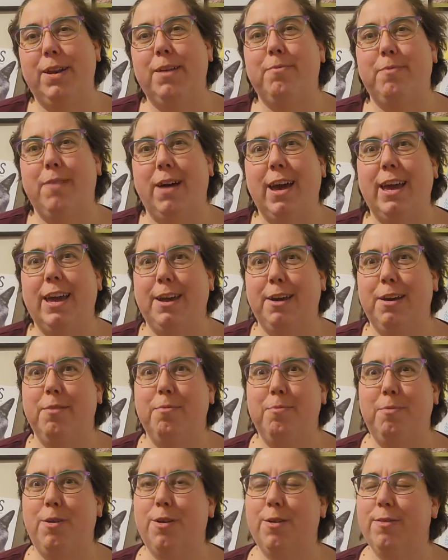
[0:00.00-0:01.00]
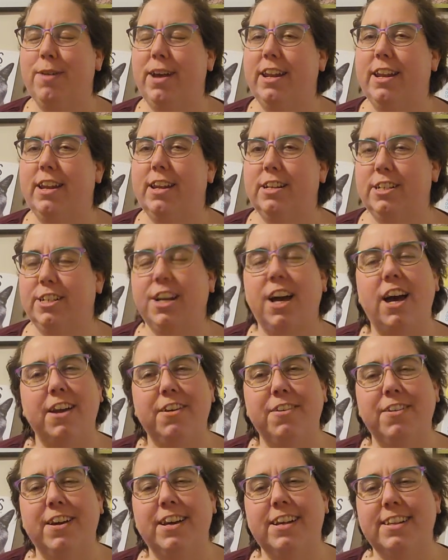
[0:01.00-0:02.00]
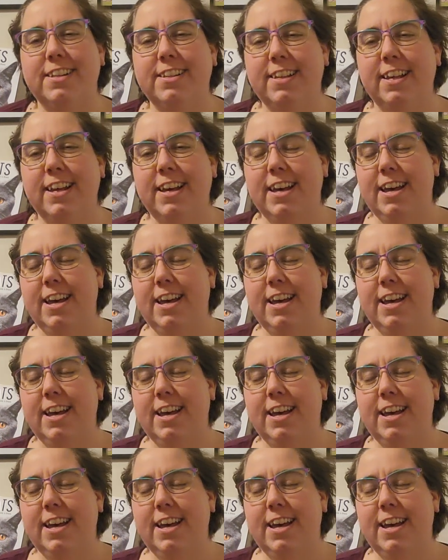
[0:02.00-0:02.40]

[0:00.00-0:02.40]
of my more read genres.